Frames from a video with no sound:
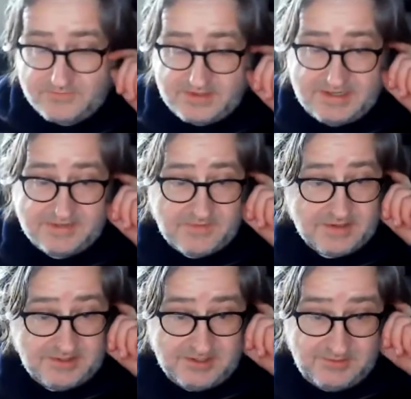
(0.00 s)
If you need a
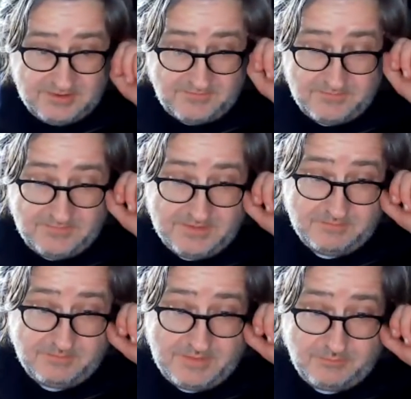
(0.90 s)
venue,
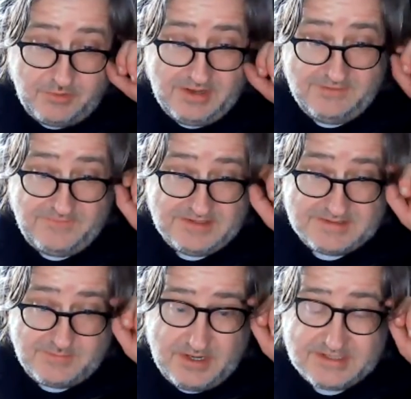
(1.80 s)
you'd be brilliant for you
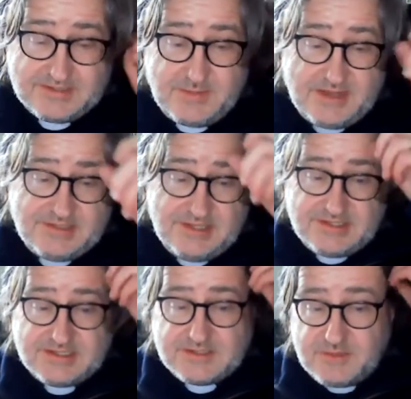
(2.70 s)
to bring it to my
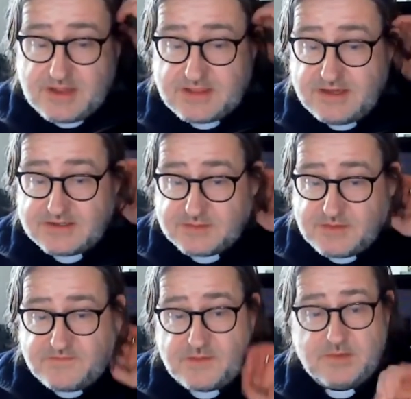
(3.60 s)
church at St Matthew's. It'd
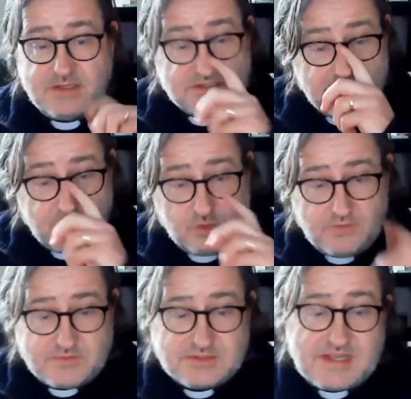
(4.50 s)
be fabulous. It's a
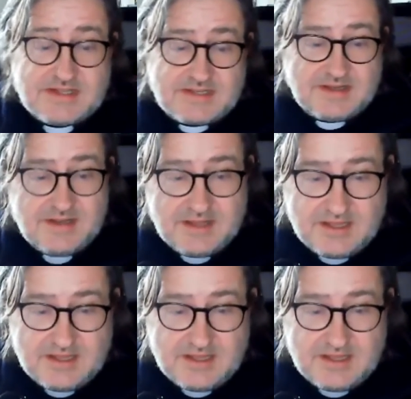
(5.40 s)
wonderful setting.